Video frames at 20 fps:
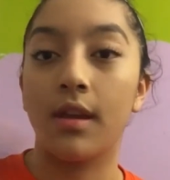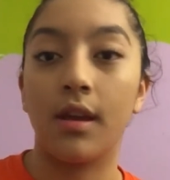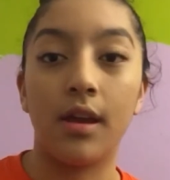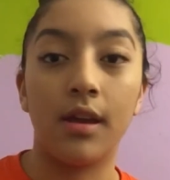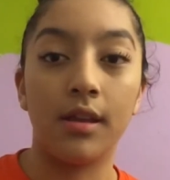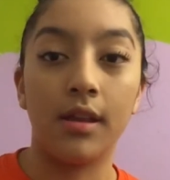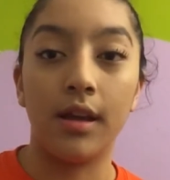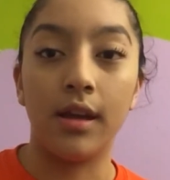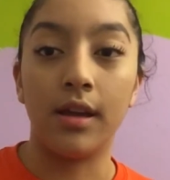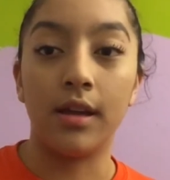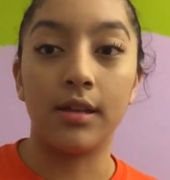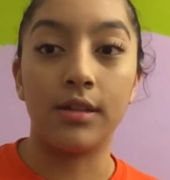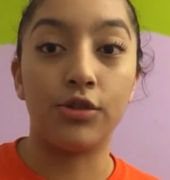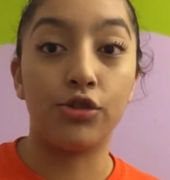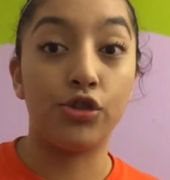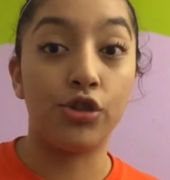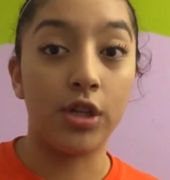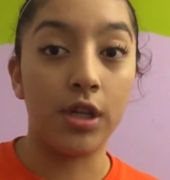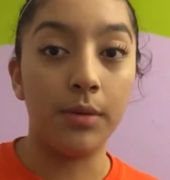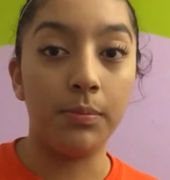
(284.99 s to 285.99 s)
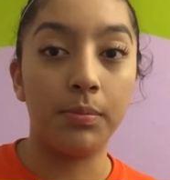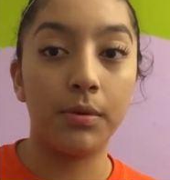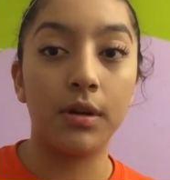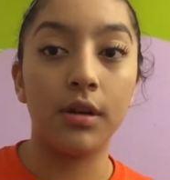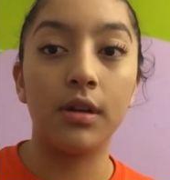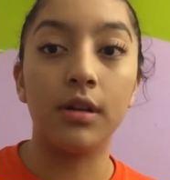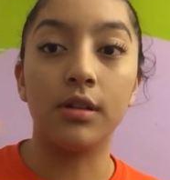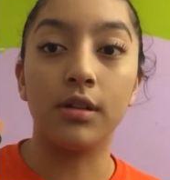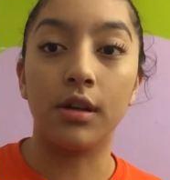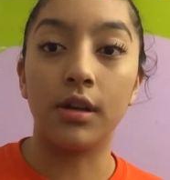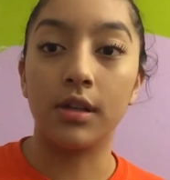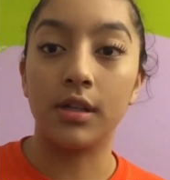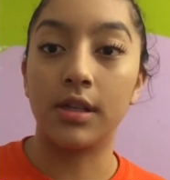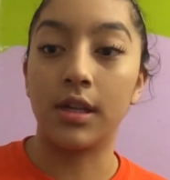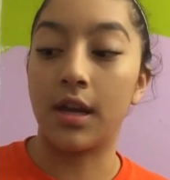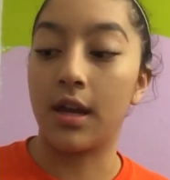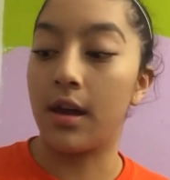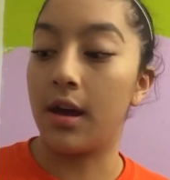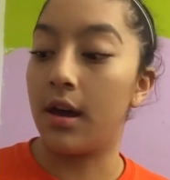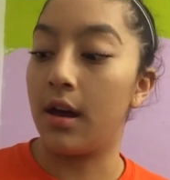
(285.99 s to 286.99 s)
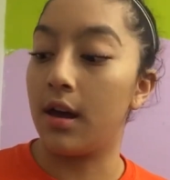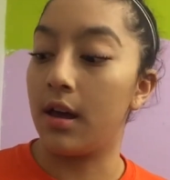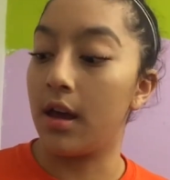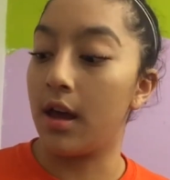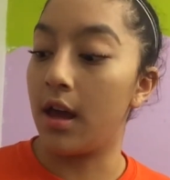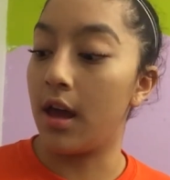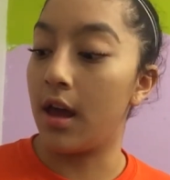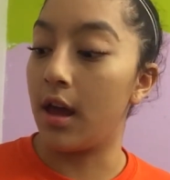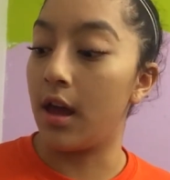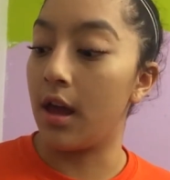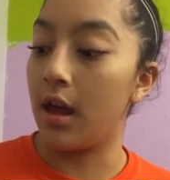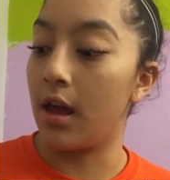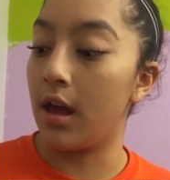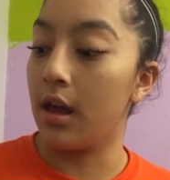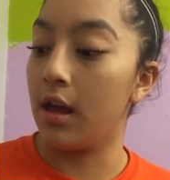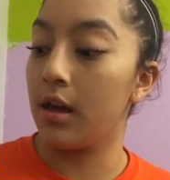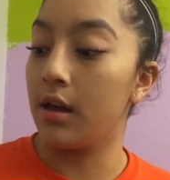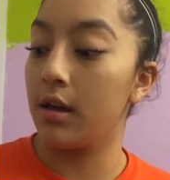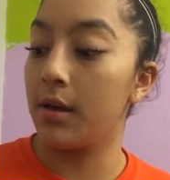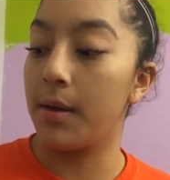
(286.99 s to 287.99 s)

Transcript: and like it's cheaper is honestly a